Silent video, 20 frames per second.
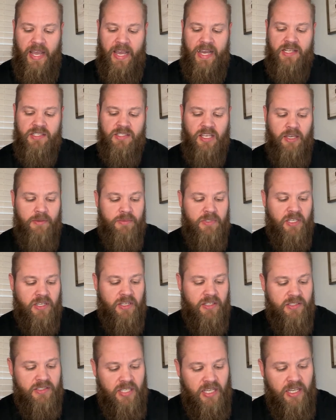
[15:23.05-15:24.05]
ask him to
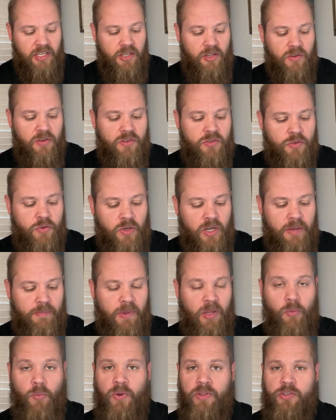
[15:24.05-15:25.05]
continue
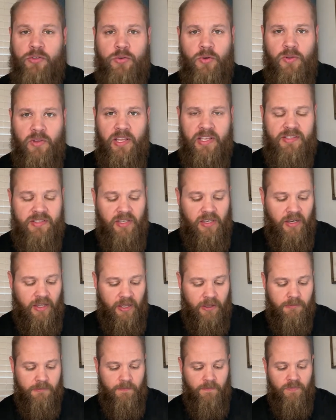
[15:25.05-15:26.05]
treatment with
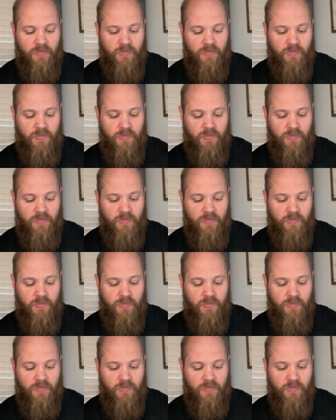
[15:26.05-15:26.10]
Trulicity.